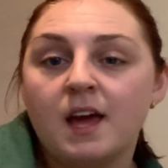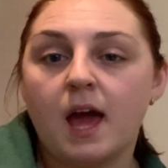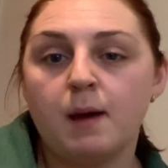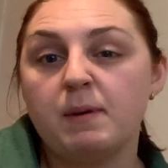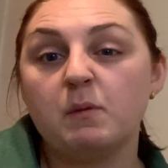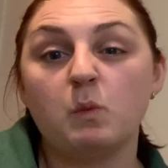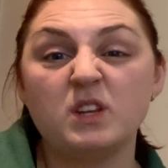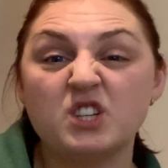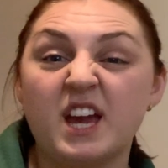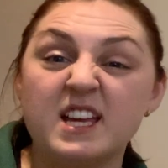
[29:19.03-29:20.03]
in
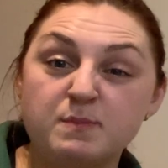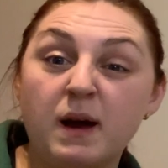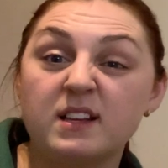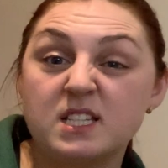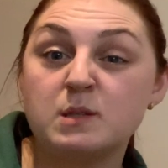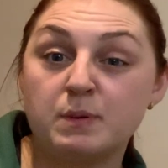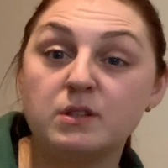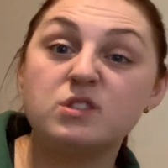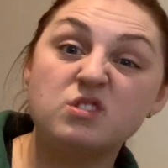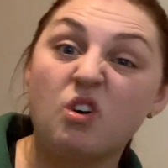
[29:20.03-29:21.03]
which case
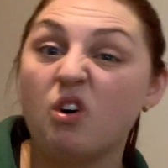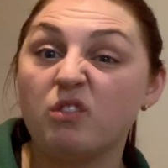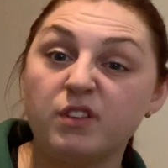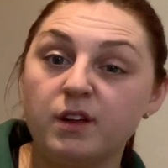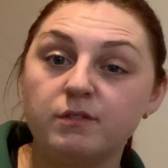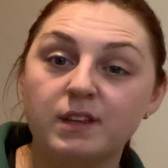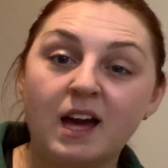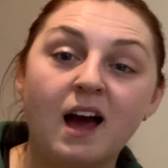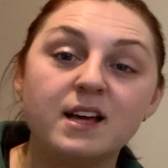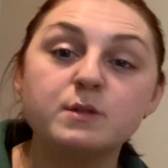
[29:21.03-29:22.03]
participants thought that the
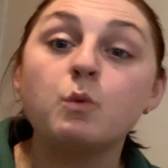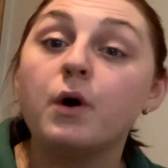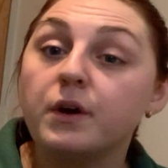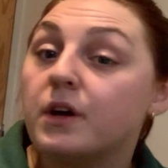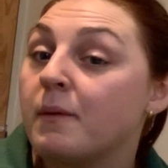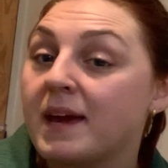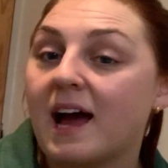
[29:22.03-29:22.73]
cars weren't going